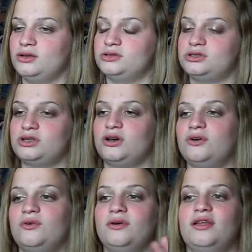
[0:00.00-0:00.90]

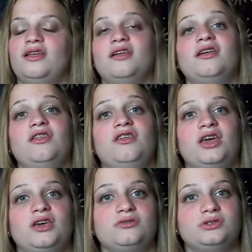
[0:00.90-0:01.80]
So
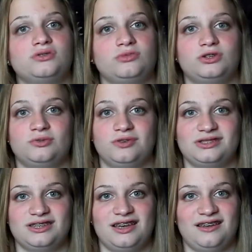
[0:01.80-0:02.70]
Thank you so much
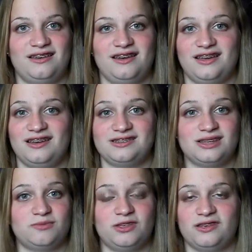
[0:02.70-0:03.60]
once again. I can't
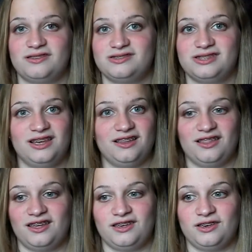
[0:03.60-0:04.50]
stop thank saying
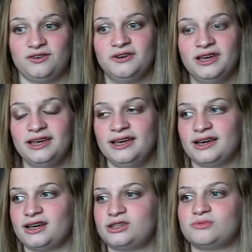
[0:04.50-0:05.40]
thank you.
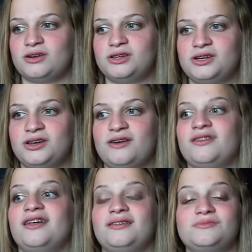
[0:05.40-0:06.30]
I just want you to know
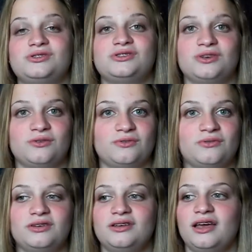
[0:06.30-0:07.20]
that I'm
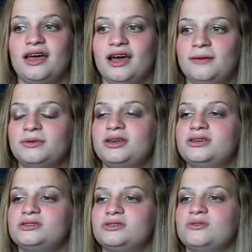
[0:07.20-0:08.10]
so
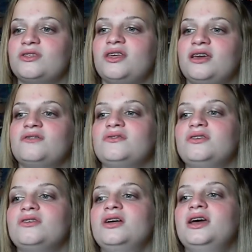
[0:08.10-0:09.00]
happy, so
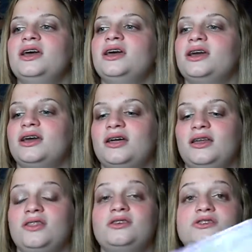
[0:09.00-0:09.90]
thankful, and
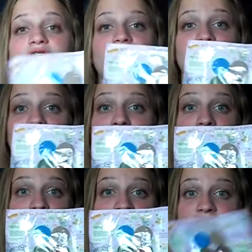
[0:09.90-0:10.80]
these are going right in
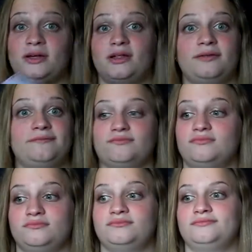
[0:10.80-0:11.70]
my MAC palette.
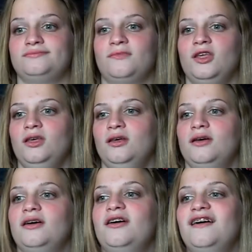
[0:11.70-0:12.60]

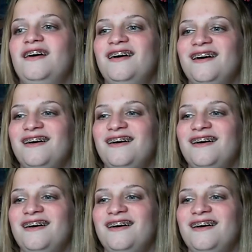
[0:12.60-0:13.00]
Mm-hmm.